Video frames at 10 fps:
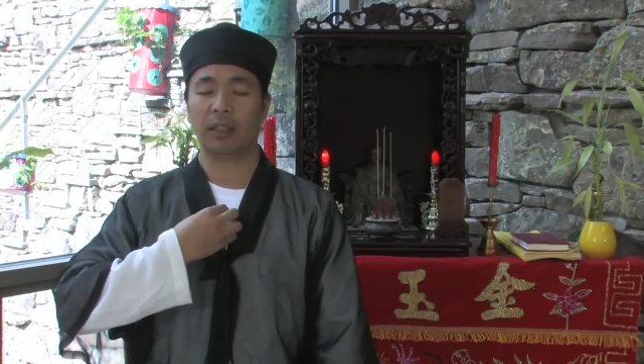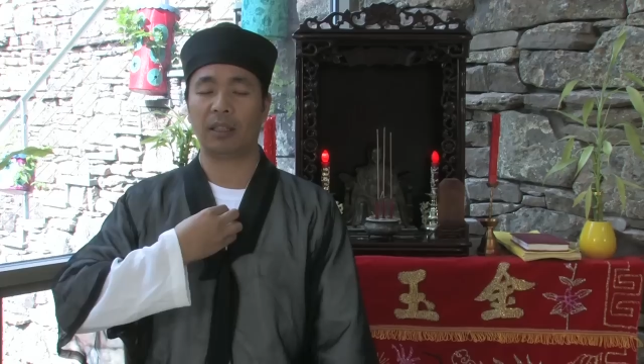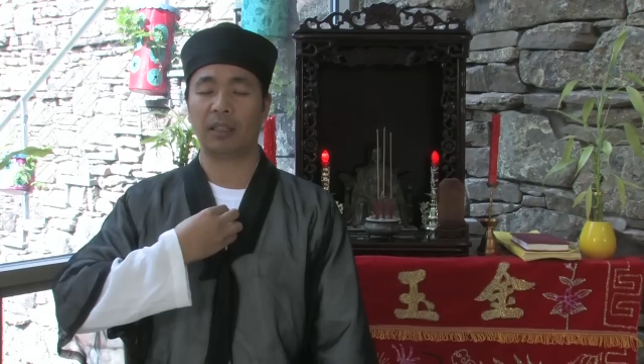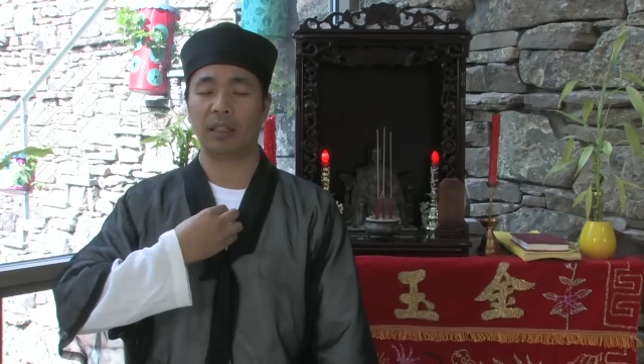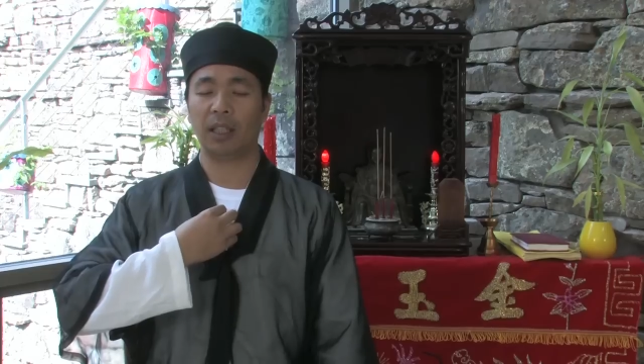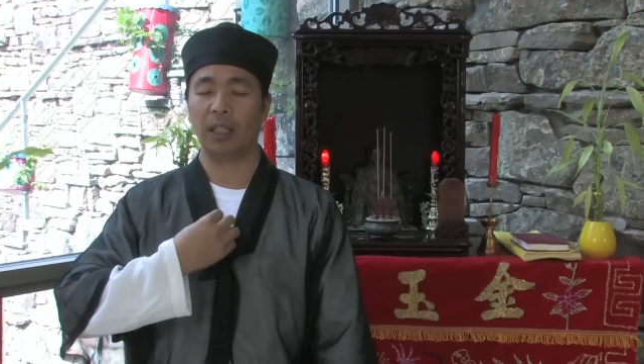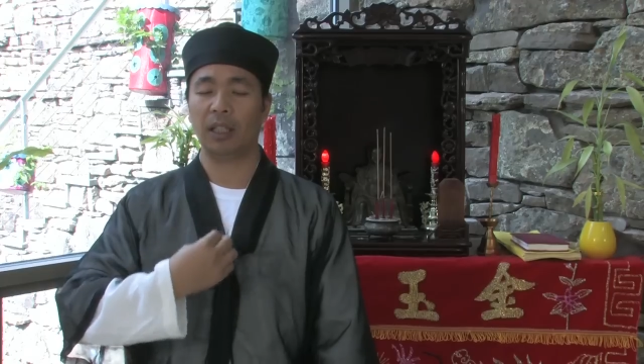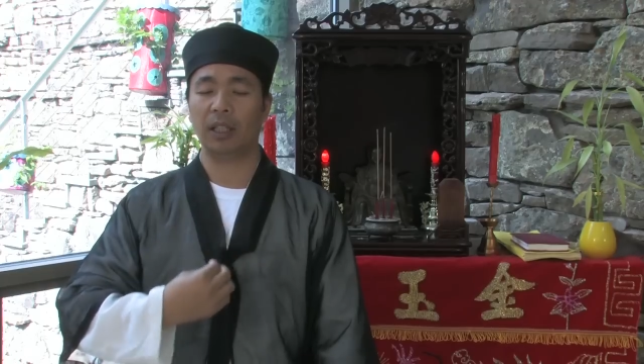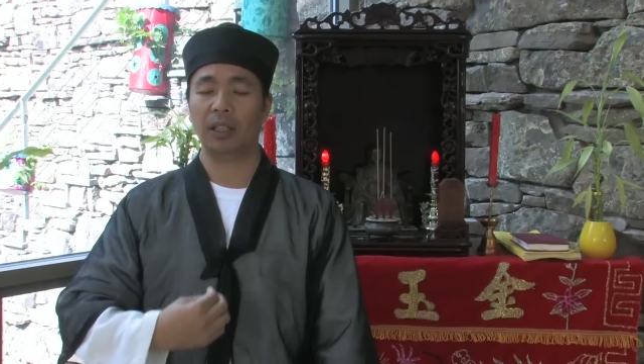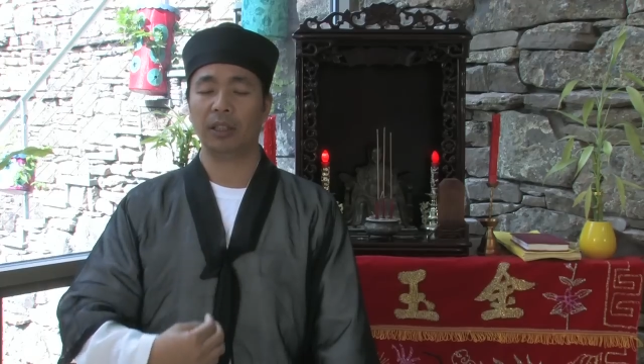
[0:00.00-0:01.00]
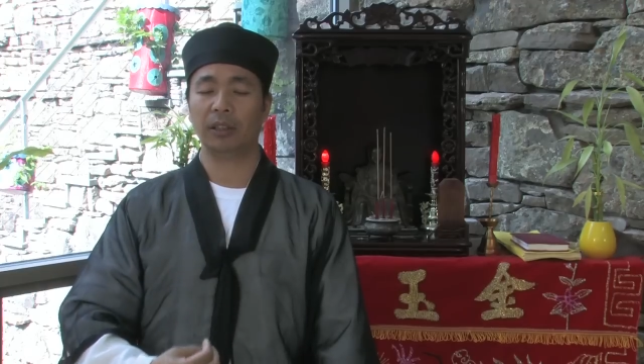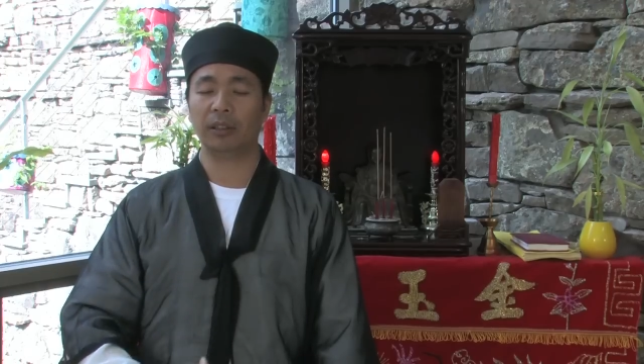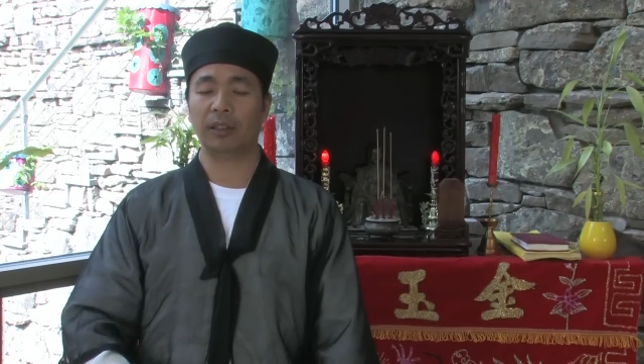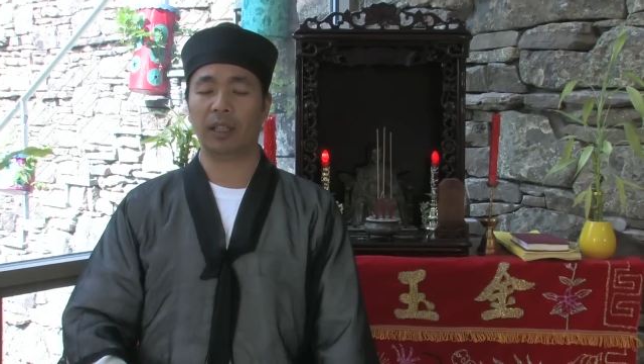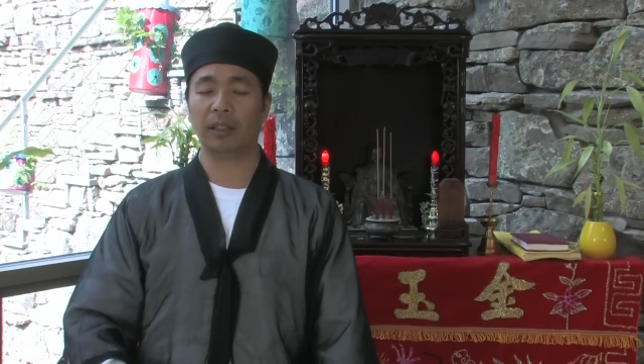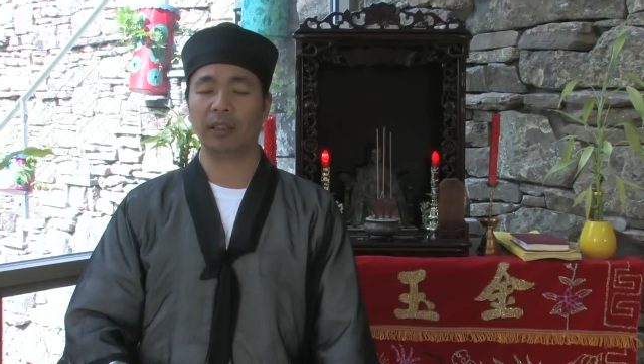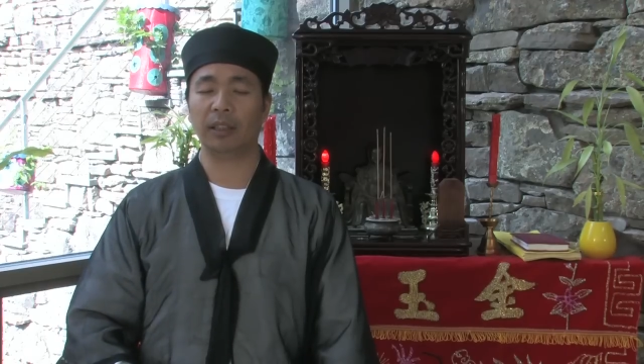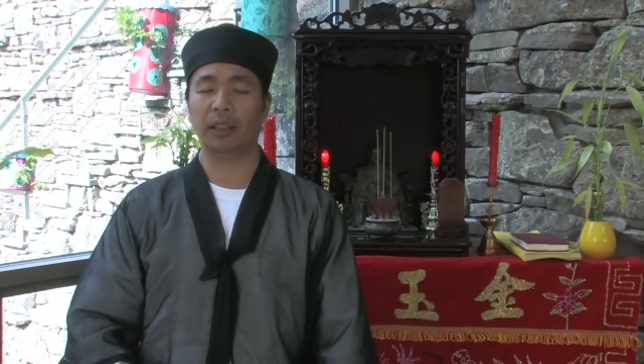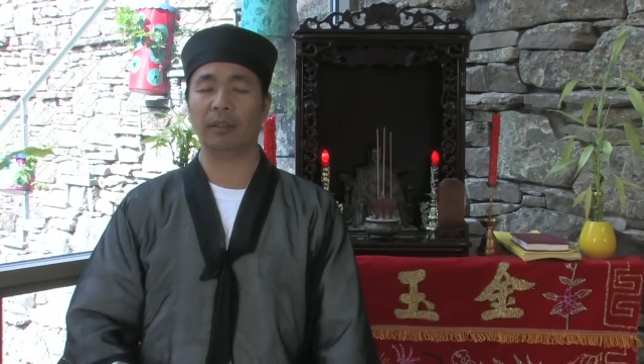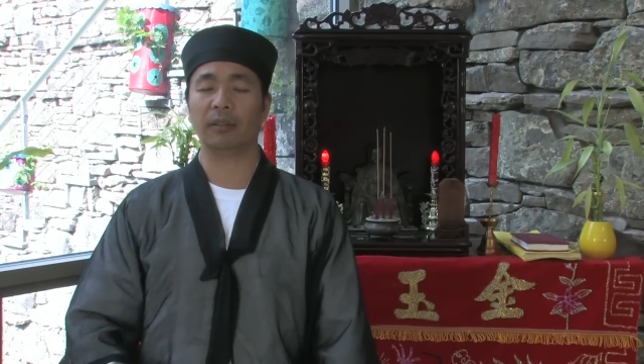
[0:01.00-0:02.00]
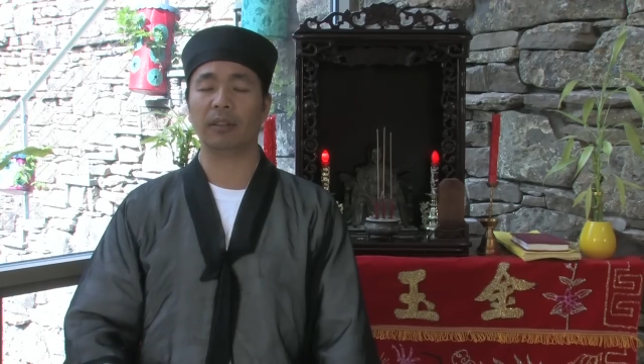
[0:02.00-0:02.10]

heart to dantian.